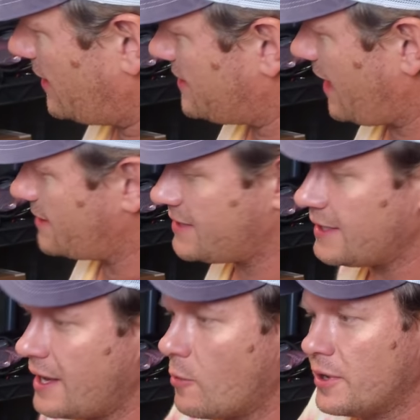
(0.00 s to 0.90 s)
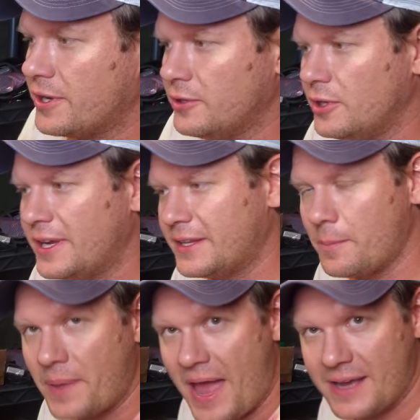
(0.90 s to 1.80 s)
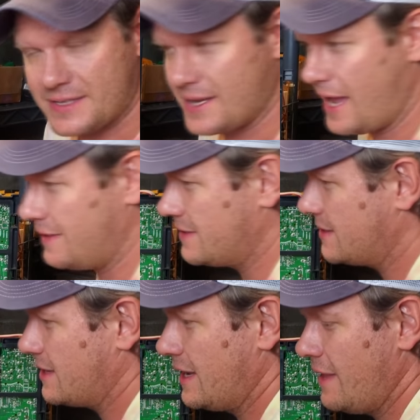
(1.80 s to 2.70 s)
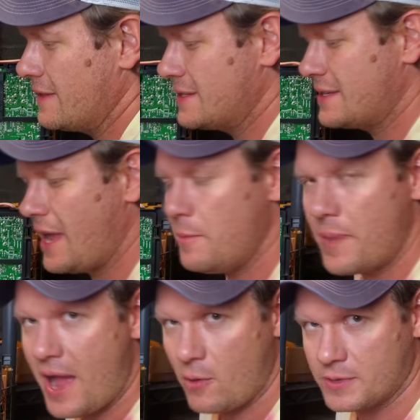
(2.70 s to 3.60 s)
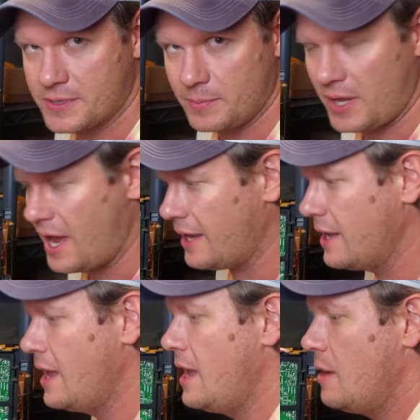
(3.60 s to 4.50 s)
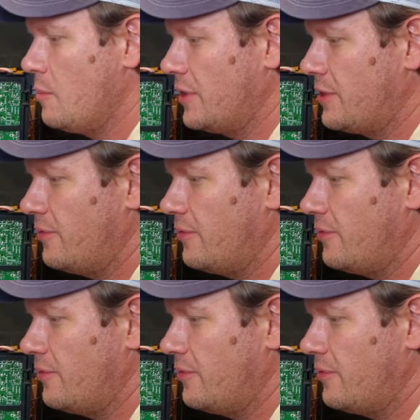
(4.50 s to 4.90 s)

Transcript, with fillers: and test it. Now we're gonna look at the back side. This is again the same power supply, but the